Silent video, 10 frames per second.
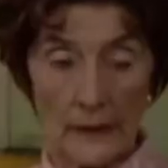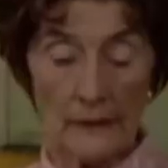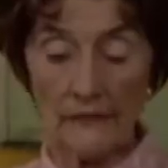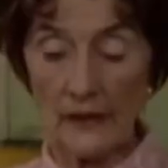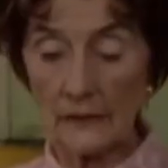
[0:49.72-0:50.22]
I
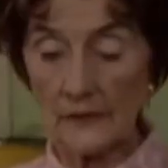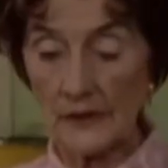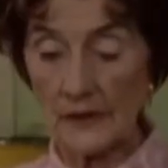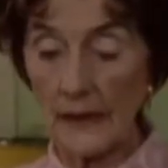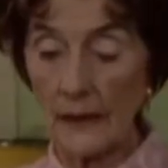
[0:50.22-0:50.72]
fail
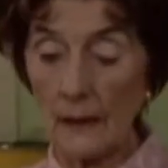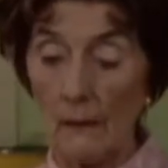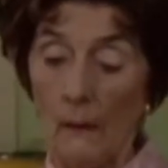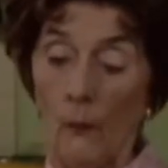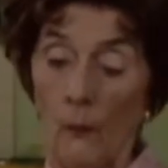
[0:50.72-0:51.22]
to see
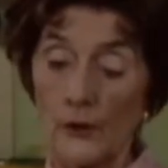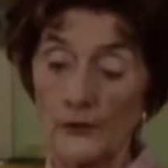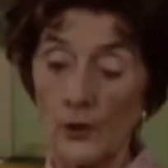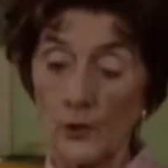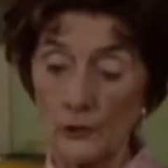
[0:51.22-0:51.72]

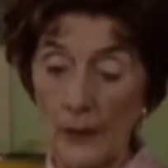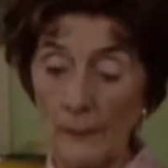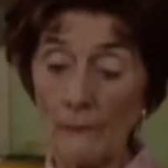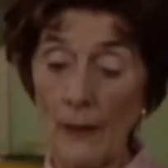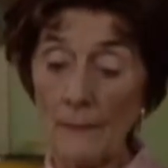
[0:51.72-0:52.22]
what your
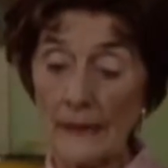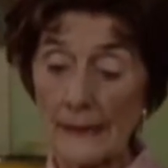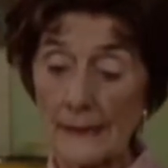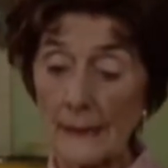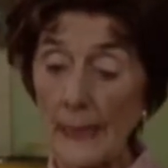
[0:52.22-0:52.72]
grubby
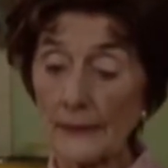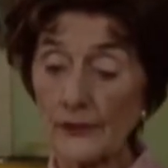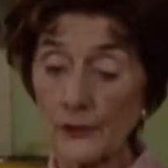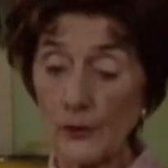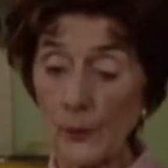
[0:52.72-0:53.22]
reminiscing
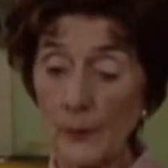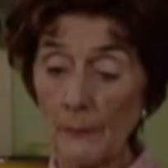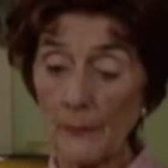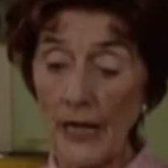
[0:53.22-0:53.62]
has to do with